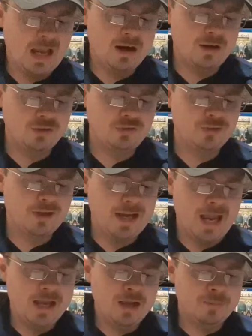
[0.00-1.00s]
Hard to say,
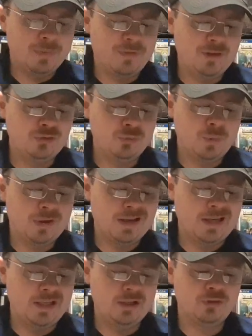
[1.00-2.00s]
but this
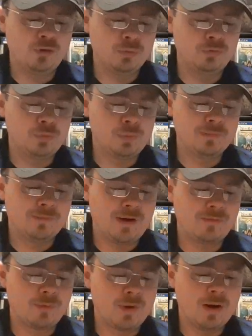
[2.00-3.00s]
one is going to
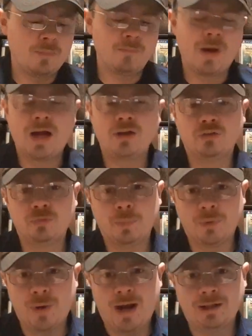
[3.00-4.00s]
revolve around Miles
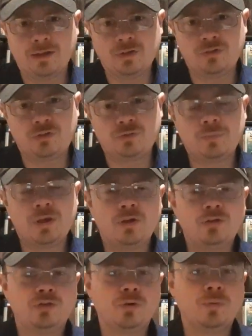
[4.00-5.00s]
Morales.
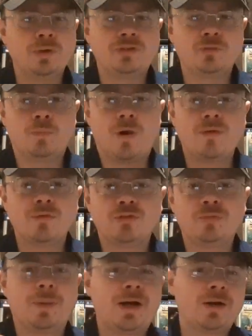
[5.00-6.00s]
So it's Marvel
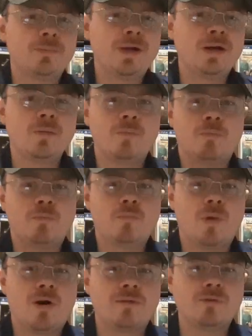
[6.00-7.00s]
Spider-Man,
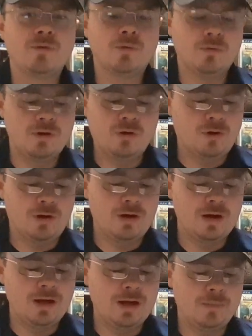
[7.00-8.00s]
Miles
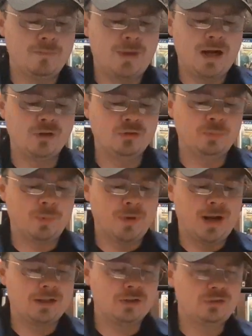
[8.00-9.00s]

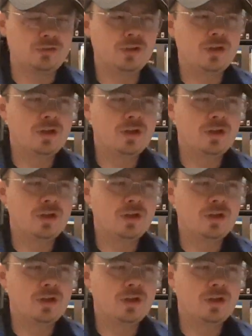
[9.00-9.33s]
Morales.